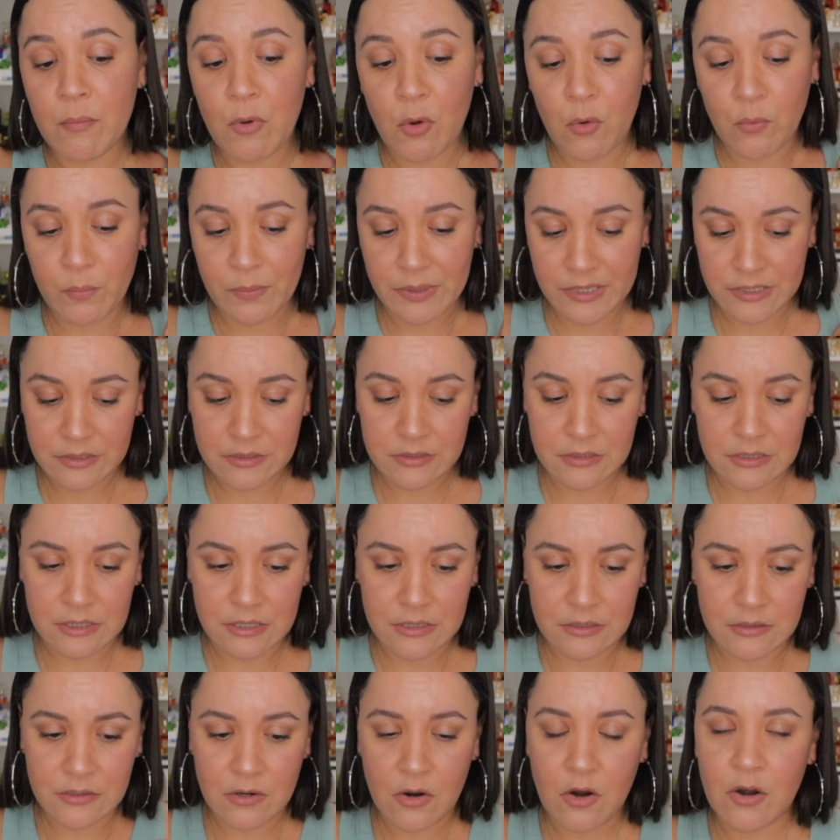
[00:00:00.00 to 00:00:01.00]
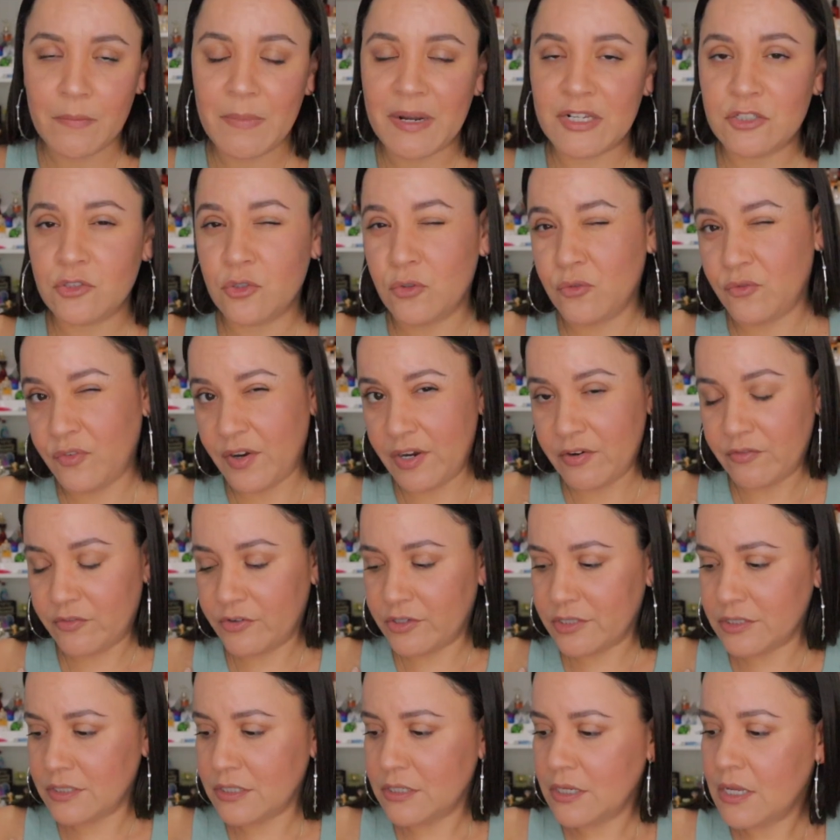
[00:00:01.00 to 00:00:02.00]
moment are my two
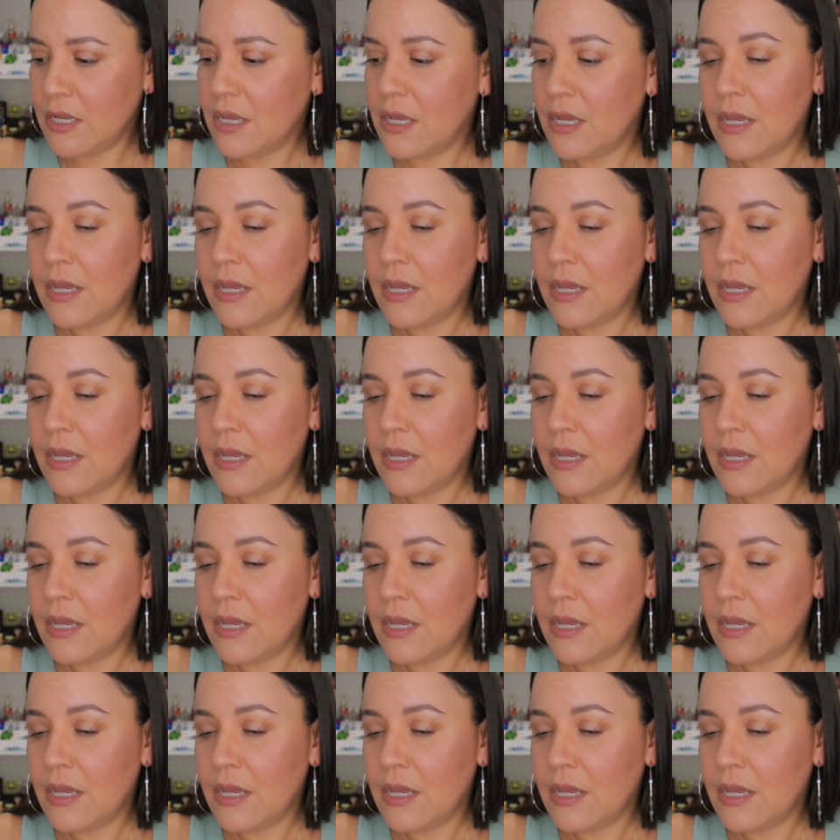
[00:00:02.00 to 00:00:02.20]
favorite.